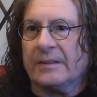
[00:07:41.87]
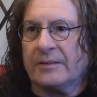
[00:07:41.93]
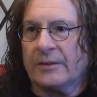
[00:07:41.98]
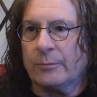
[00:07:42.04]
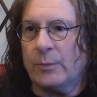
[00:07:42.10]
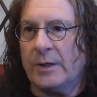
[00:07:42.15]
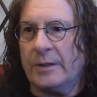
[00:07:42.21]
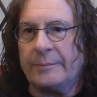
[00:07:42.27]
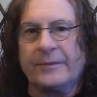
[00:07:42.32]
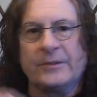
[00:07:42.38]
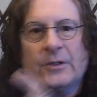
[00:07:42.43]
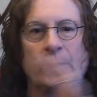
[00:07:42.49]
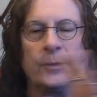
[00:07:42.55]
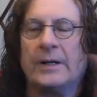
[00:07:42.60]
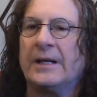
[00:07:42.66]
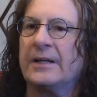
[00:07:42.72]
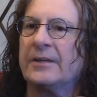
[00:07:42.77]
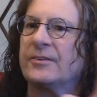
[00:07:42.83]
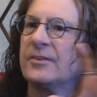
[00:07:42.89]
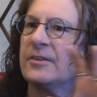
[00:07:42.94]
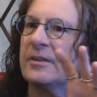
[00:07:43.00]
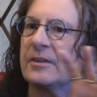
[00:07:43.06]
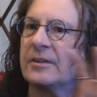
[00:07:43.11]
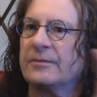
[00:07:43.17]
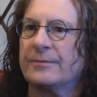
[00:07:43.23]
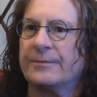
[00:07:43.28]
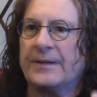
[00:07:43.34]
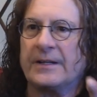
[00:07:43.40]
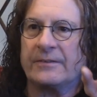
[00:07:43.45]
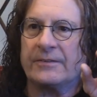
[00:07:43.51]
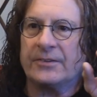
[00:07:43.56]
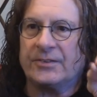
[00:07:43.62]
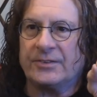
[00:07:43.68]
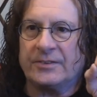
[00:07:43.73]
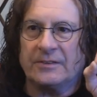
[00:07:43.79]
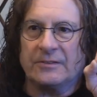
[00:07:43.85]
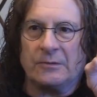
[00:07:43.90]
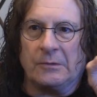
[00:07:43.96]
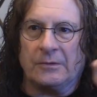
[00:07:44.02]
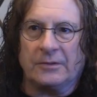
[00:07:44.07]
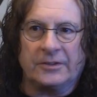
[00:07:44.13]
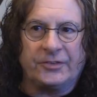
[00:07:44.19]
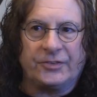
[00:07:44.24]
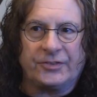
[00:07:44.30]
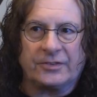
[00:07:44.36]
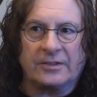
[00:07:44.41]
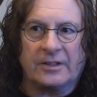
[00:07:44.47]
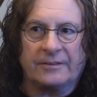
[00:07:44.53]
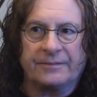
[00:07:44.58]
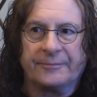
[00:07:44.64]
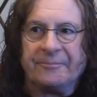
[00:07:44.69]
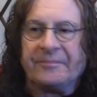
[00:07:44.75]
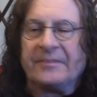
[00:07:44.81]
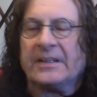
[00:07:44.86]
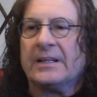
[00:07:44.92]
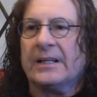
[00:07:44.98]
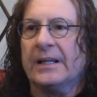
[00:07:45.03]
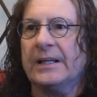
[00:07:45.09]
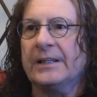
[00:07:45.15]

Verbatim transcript: the Wampanoags and the Confederacy and all this stuff, right.